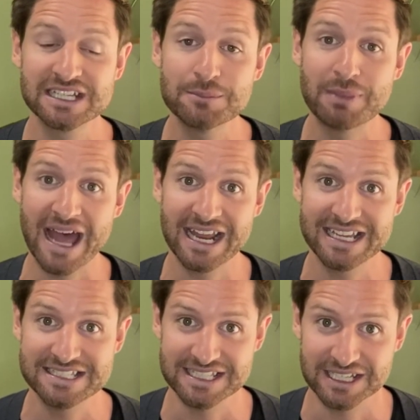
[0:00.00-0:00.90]
like a bad
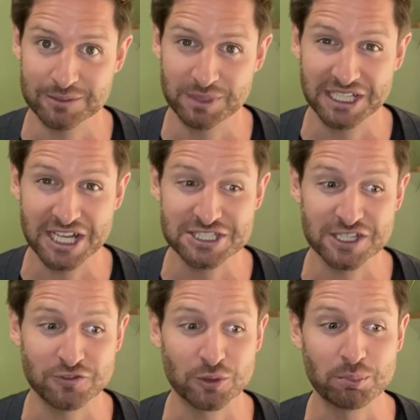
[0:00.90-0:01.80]
idea, because
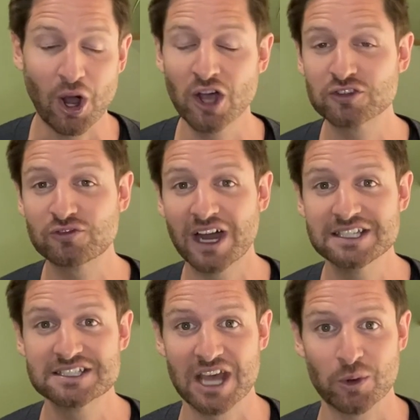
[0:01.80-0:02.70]
if your boss
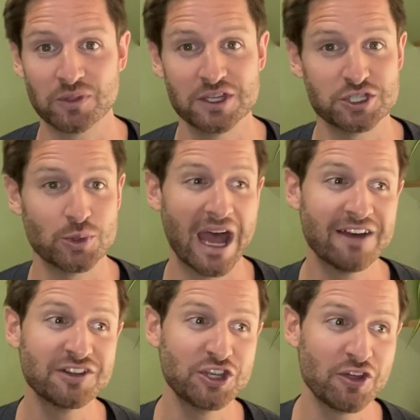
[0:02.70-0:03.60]
finds out that you
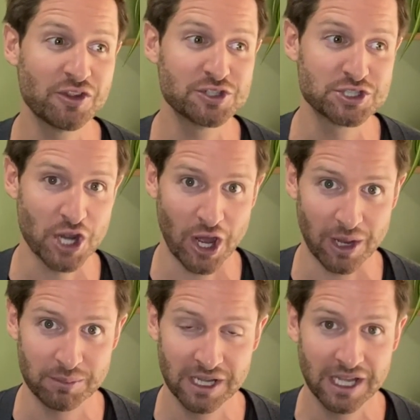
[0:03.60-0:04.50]
have another
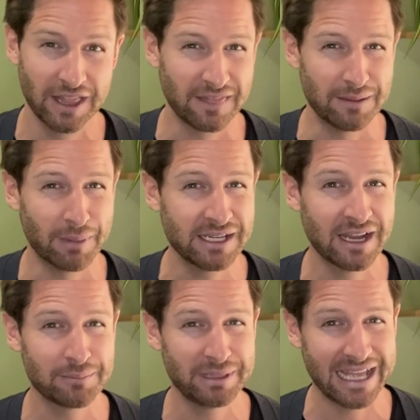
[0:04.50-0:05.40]
job, they might
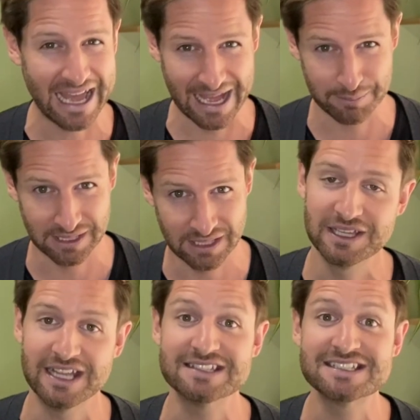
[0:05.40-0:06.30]
not be happy.
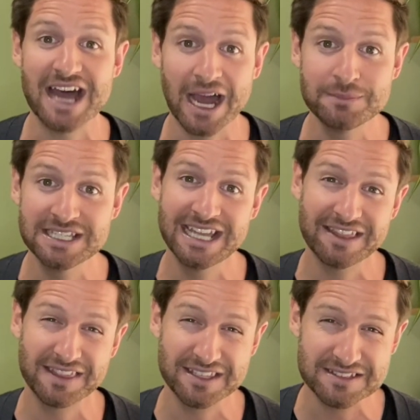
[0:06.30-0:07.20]
It's time to
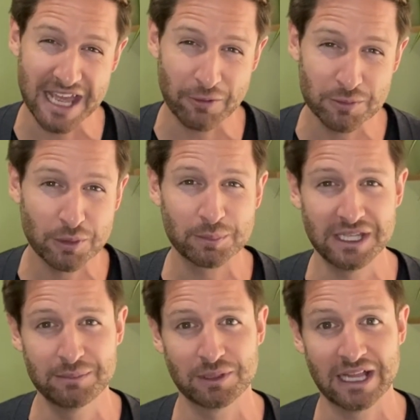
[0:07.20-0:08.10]
get these terrible
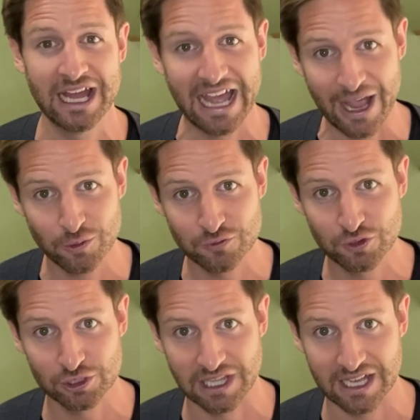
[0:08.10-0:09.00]
people out of
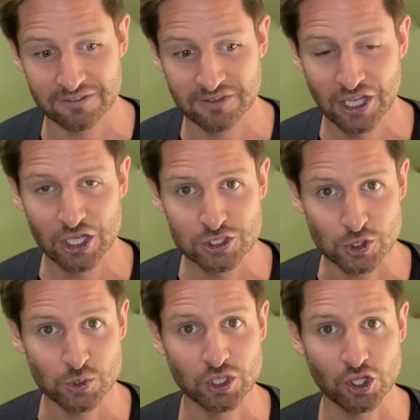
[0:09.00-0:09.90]
your life so
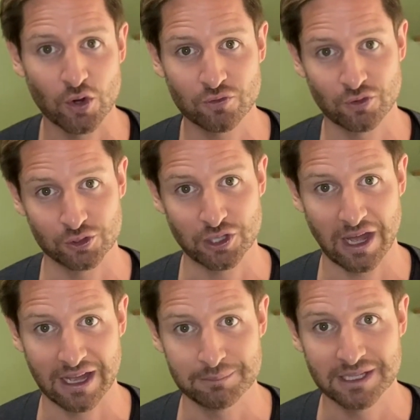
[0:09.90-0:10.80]
you can go
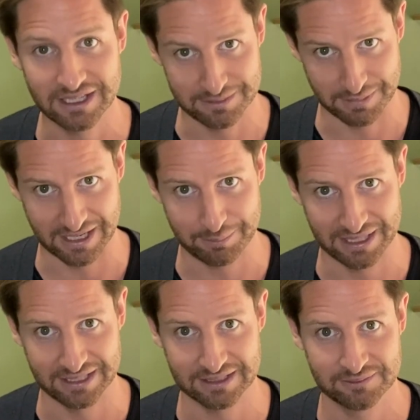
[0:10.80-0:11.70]
full-time, in my
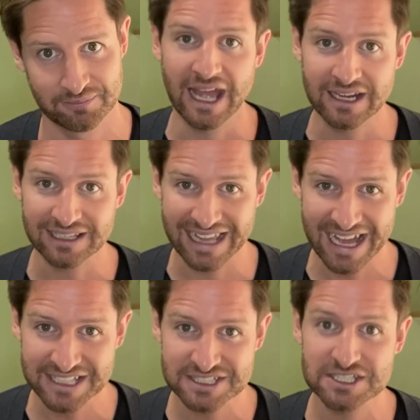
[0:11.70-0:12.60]
opinion. And
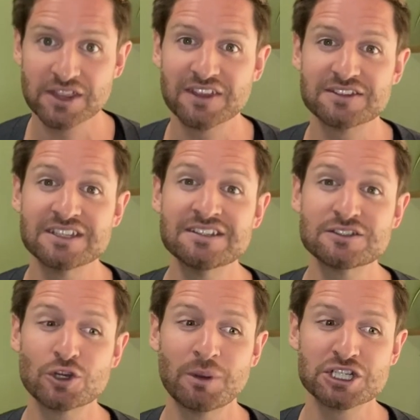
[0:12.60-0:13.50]
last, this isn't
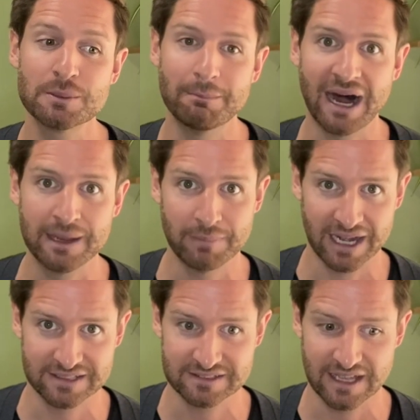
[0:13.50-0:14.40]
so much my
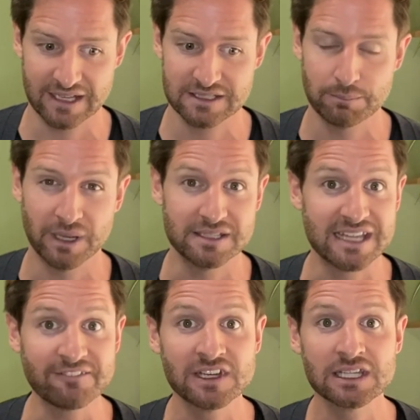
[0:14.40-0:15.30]
mindset, but
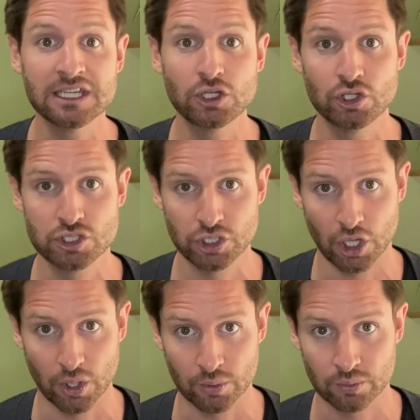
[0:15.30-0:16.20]
definitely good to
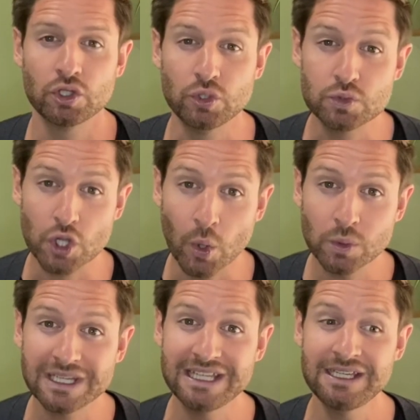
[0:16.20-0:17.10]
know. You don't
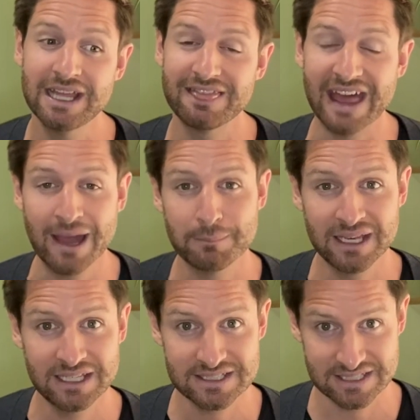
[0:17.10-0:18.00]
need that
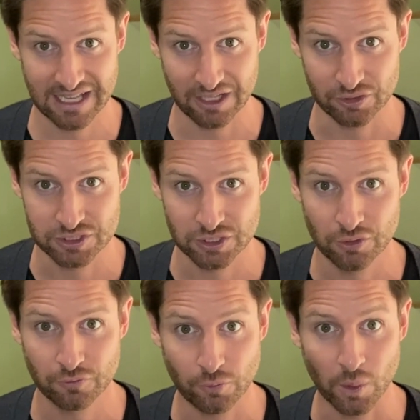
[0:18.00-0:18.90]
many sales
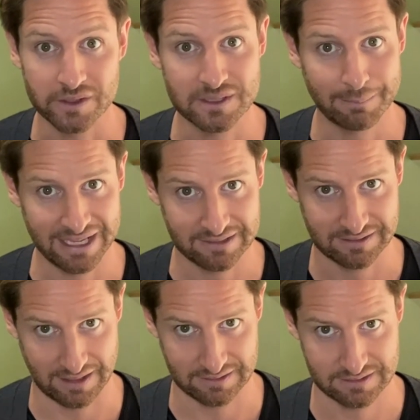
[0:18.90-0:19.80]
for it to make
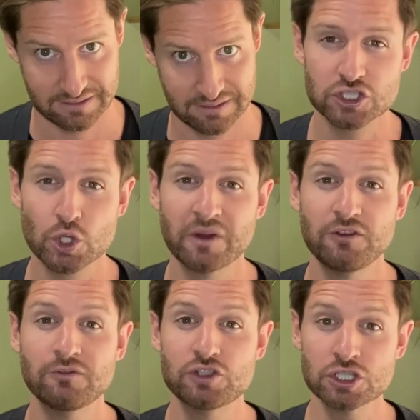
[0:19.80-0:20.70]
sense. So if
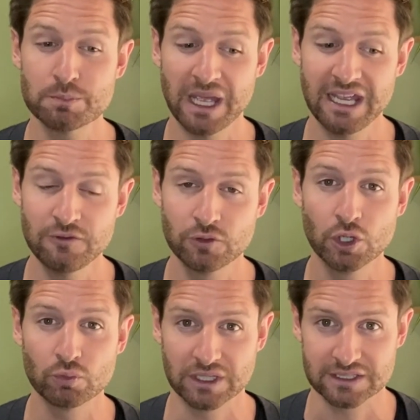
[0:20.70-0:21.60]
you've just paid for your
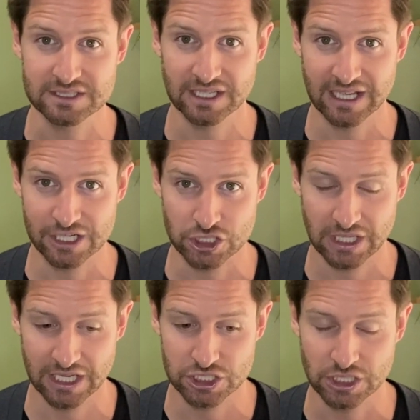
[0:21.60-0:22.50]
real estate
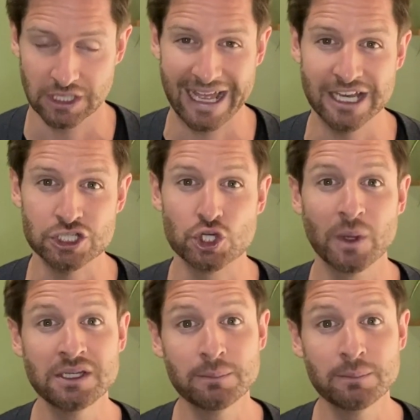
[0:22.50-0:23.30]
education and joined a